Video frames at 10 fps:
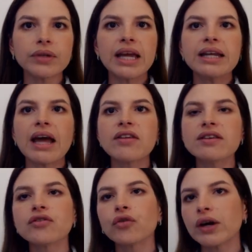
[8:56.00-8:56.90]
Now this is
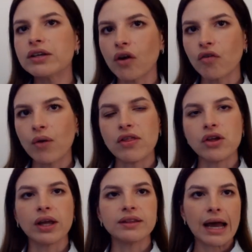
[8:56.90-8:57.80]
free software that you
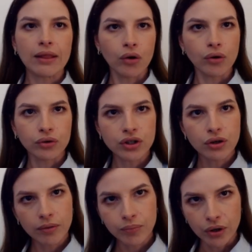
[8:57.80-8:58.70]
can download onto your
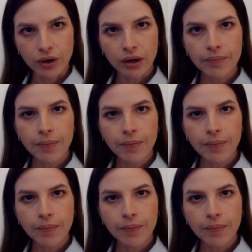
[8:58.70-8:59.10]
computer.